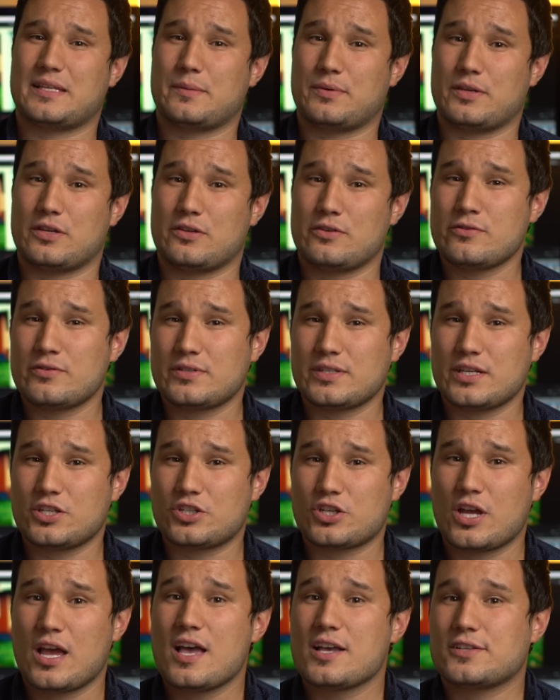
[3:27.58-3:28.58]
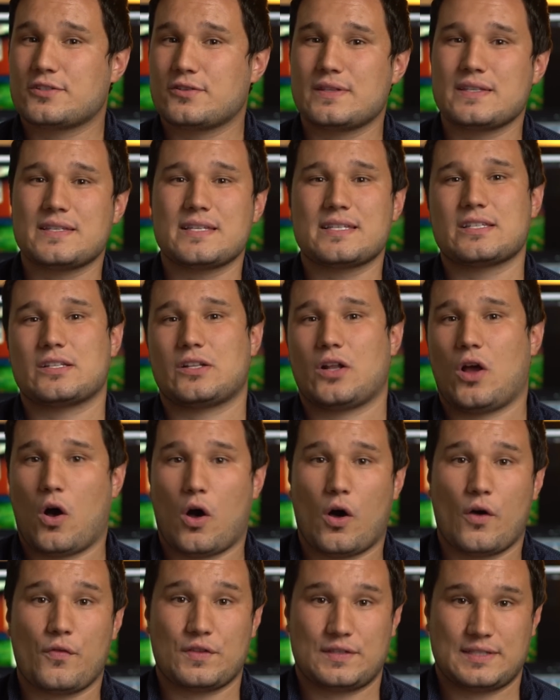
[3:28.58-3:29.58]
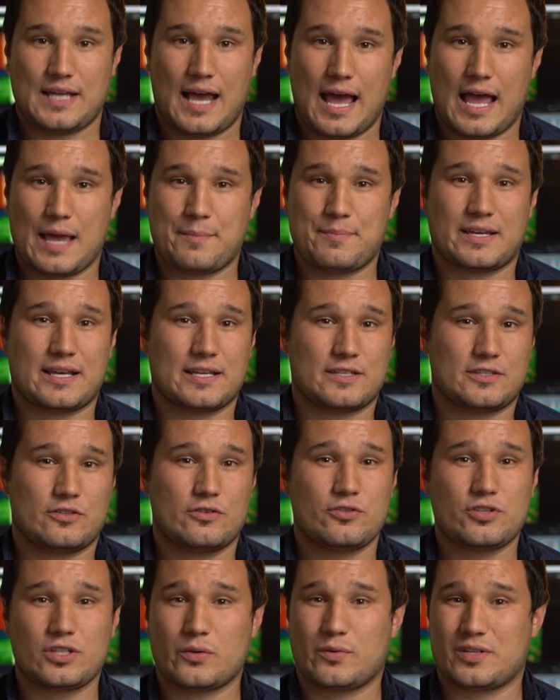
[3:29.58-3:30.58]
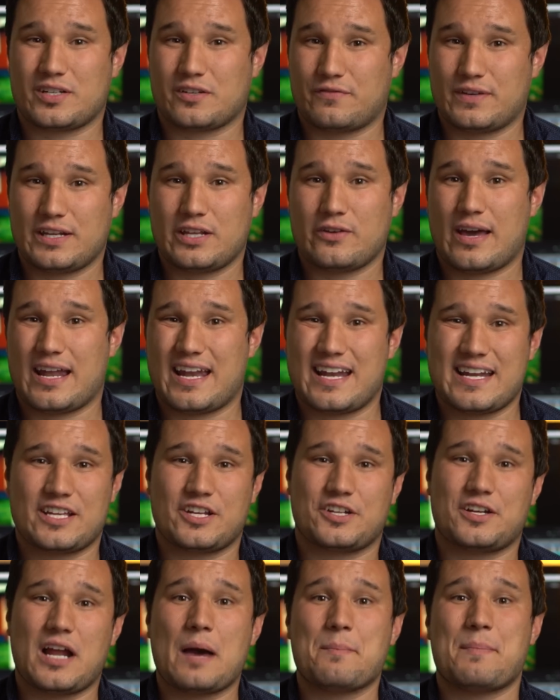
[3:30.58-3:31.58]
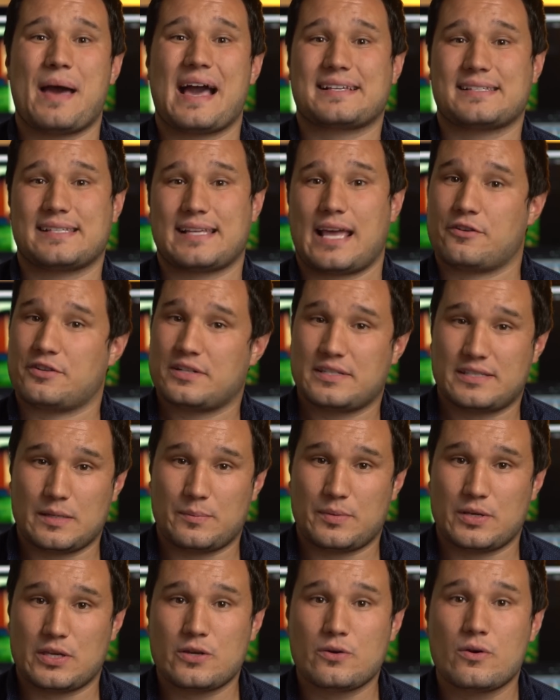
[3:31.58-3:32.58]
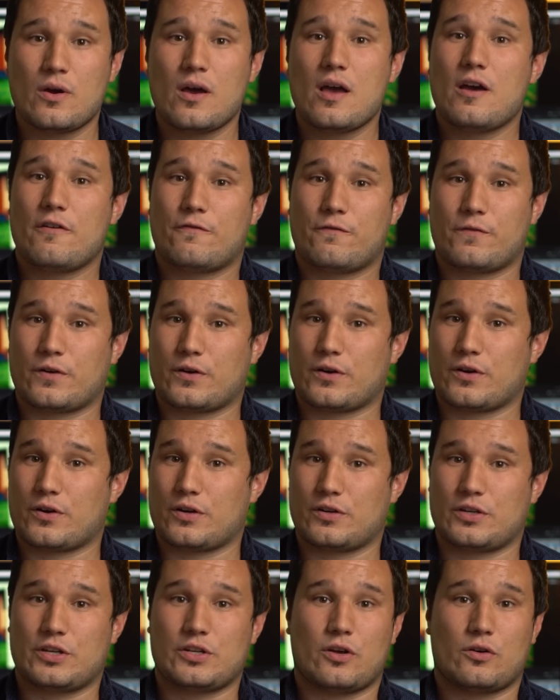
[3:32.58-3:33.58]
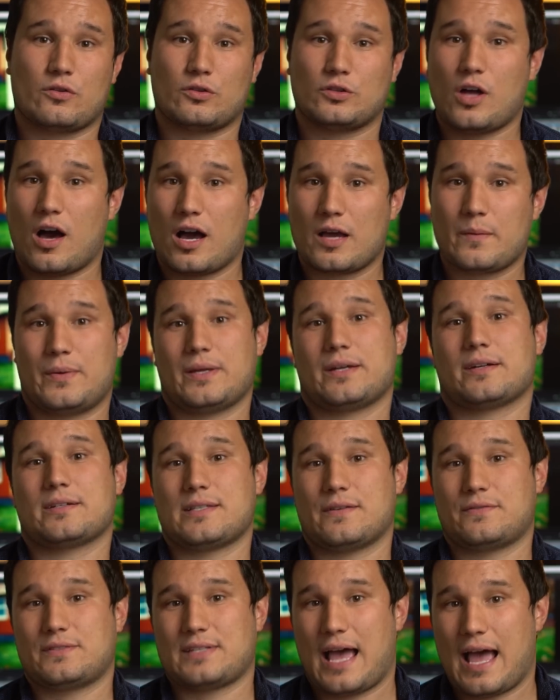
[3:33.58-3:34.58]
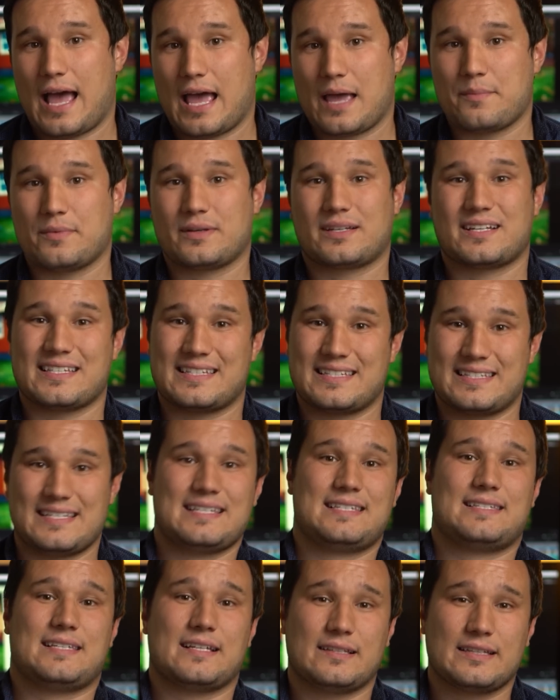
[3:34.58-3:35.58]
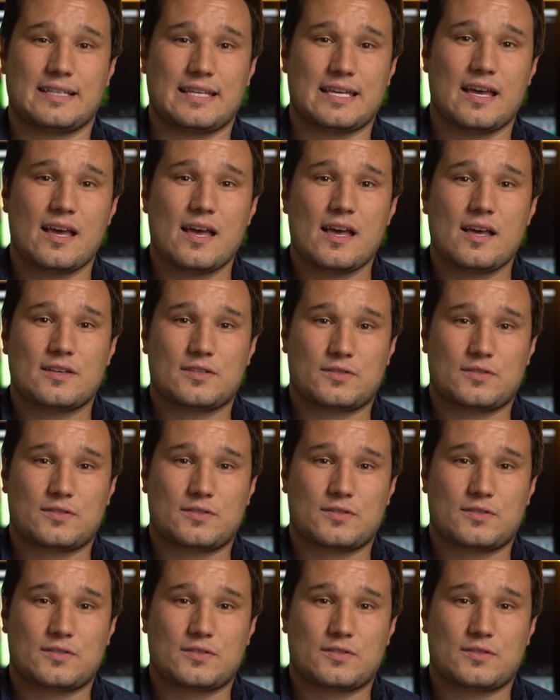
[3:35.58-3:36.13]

CPU usage. So this isn't all the time because usually when you're video editing, you're not maxing out your CPU for, you know, long periods of time consistently.